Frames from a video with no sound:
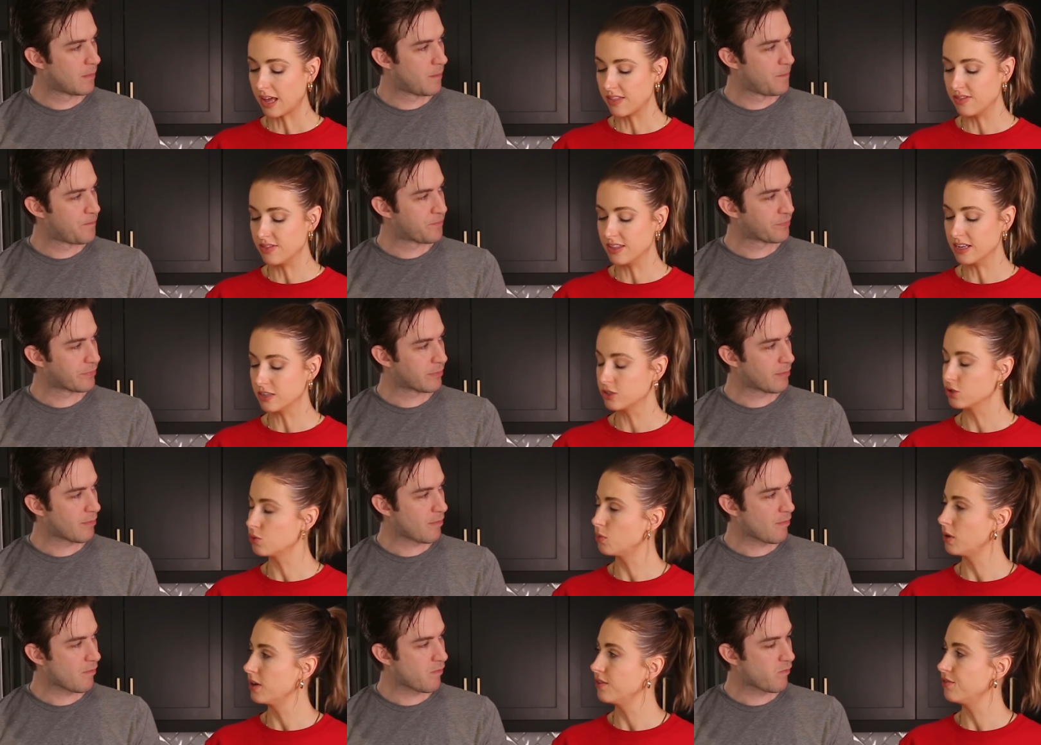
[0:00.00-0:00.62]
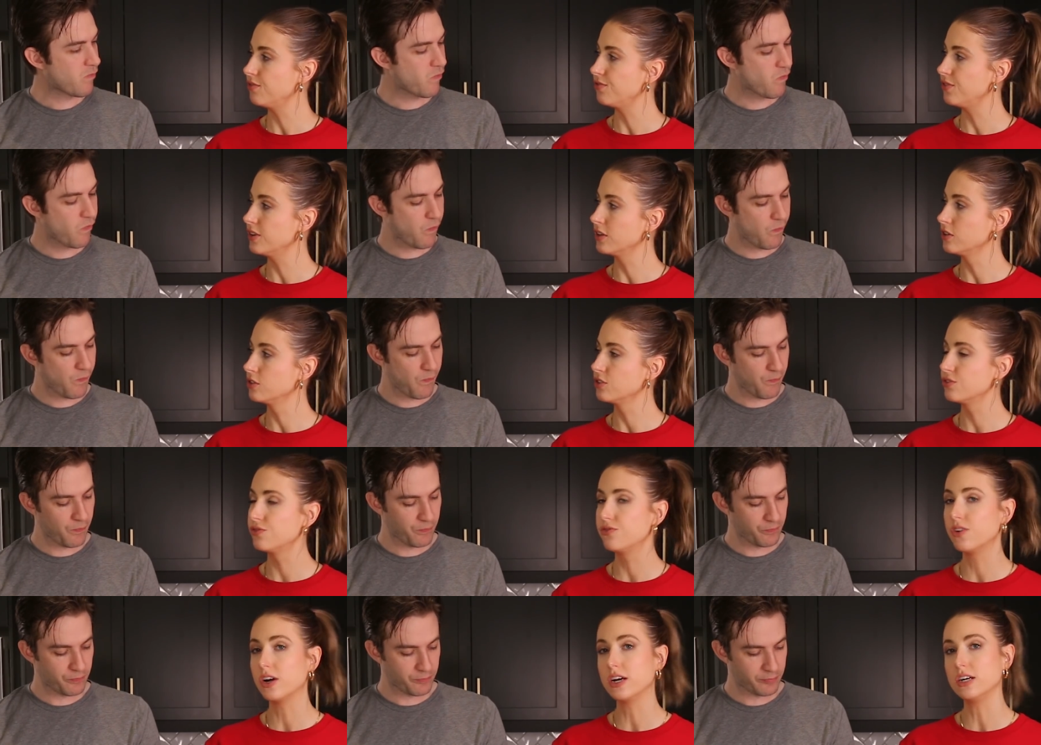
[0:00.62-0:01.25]
Speaker 1: and this one
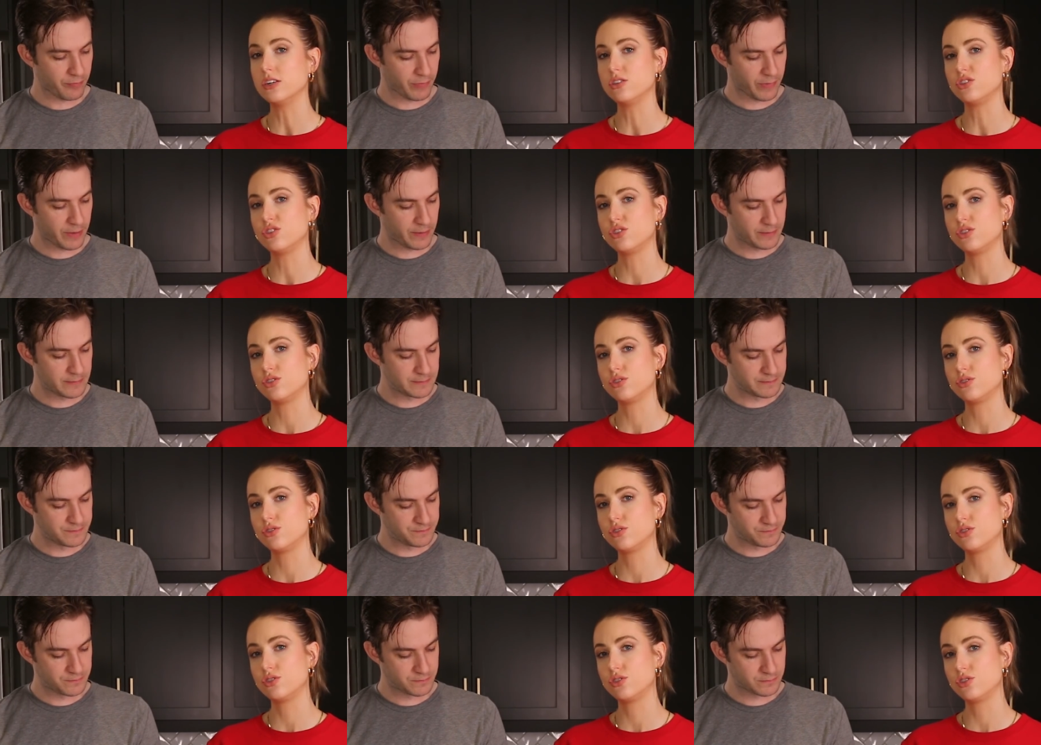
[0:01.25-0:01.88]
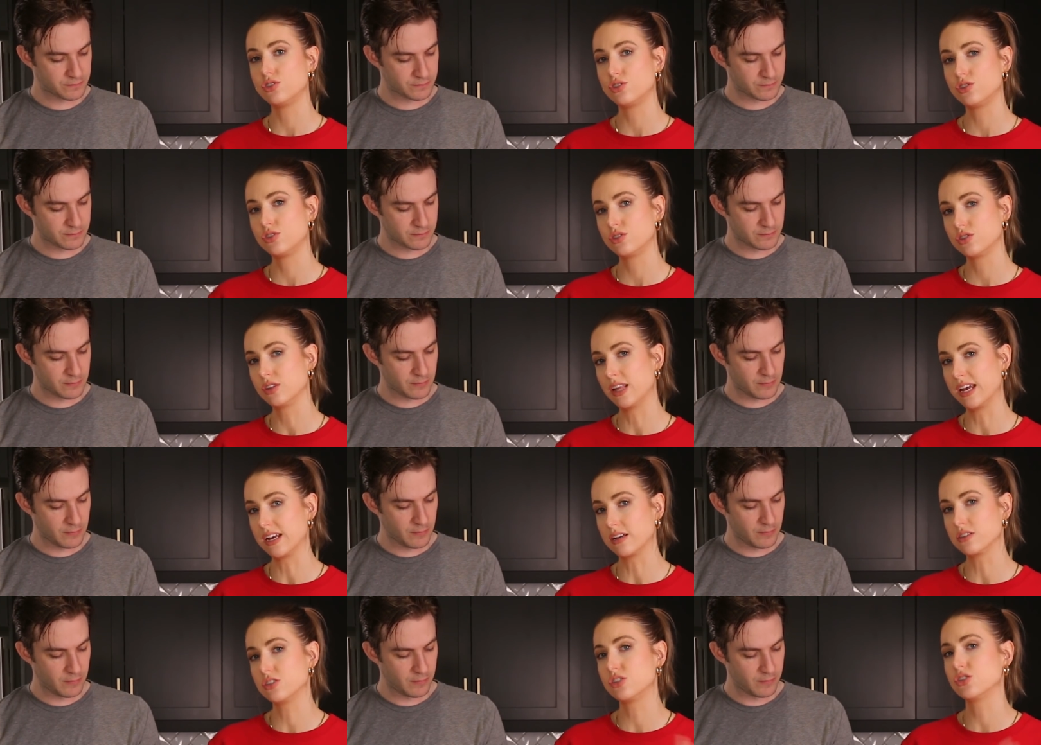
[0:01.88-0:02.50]
feels very
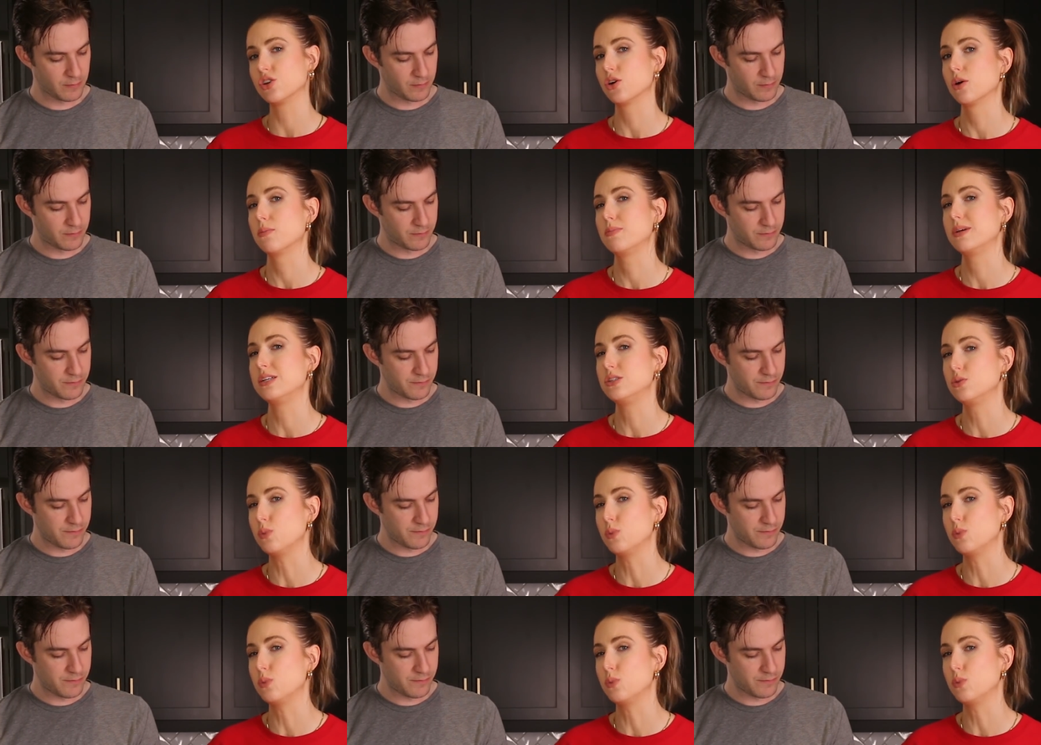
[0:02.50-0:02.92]
like syrupy